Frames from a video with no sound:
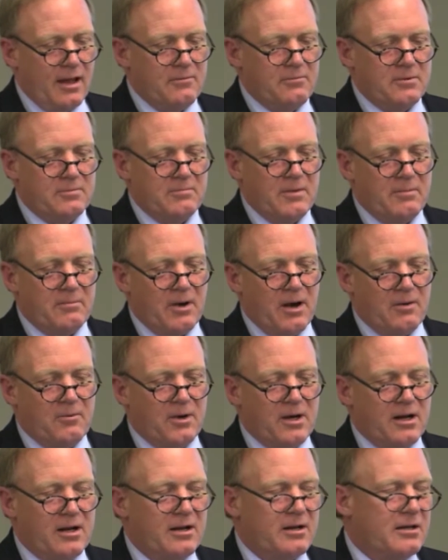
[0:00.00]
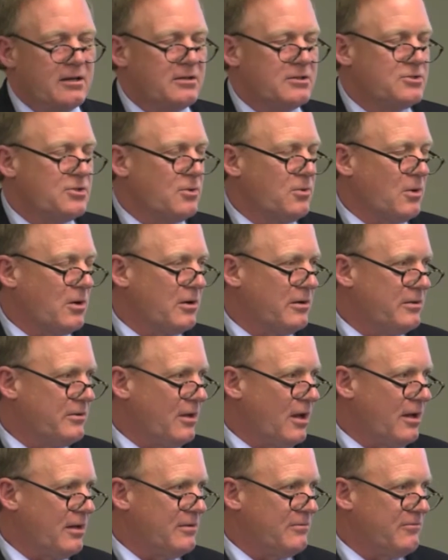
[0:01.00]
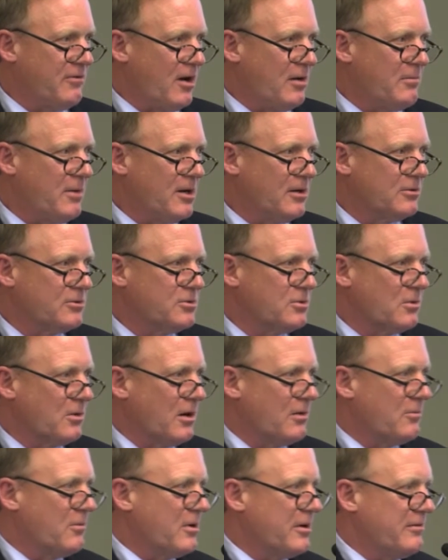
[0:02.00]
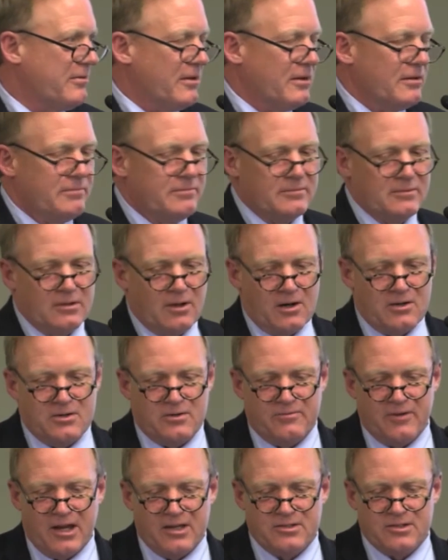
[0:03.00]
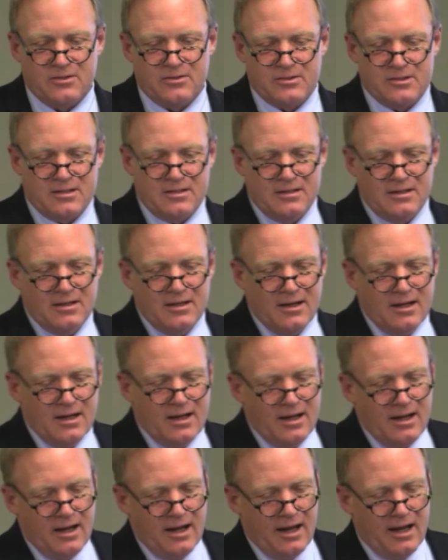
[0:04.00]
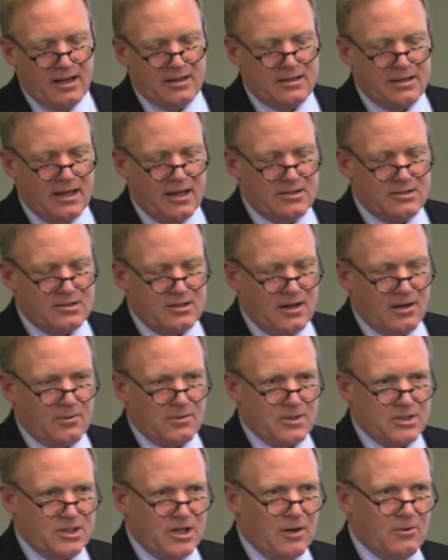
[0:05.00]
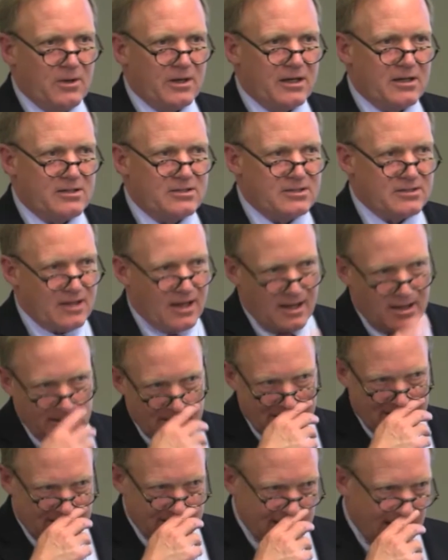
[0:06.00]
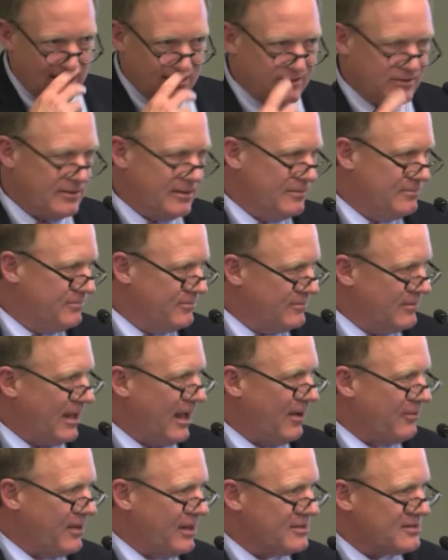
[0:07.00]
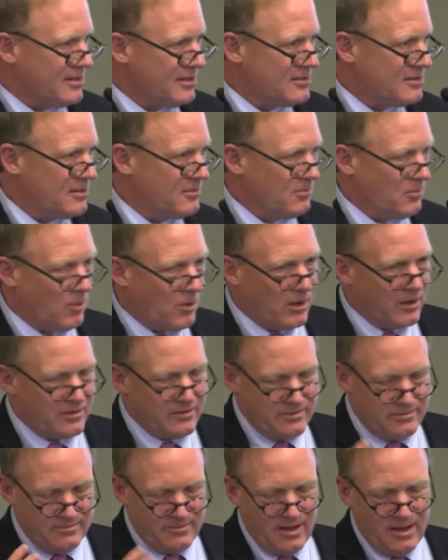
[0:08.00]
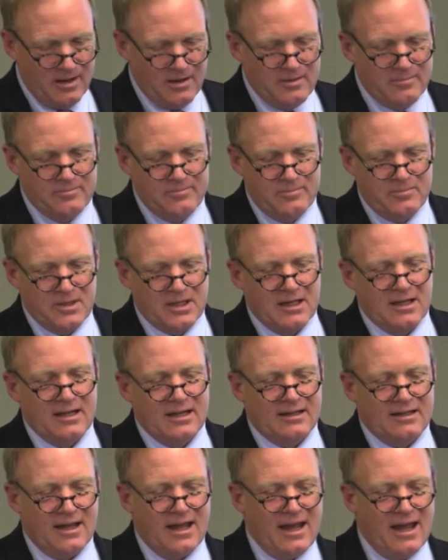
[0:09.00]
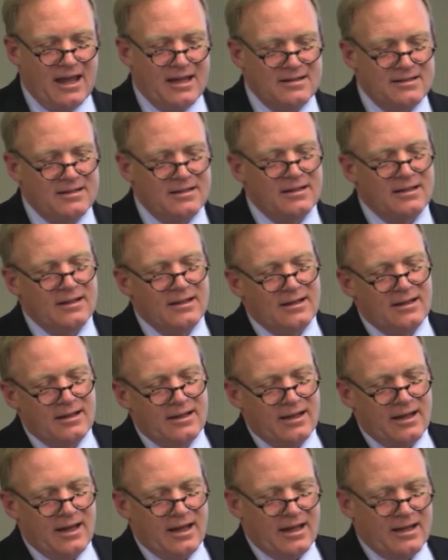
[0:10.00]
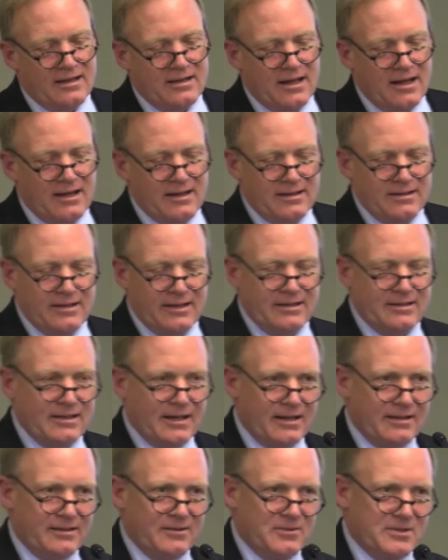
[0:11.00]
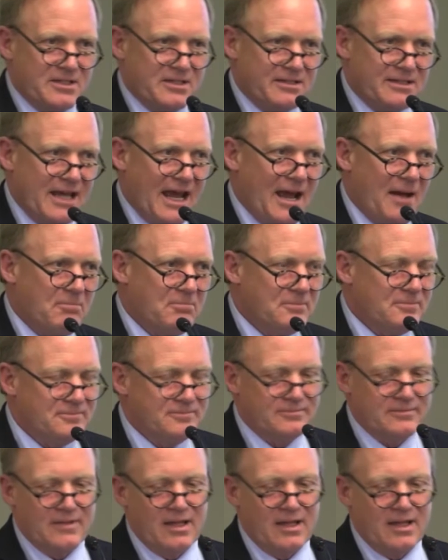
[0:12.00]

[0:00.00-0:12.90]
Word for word: remember I went on a tour, an environmental tour on one of the larger vessels, and the engineer was showing us exactly how that system worked, beginning to end. And at the end, there was a tap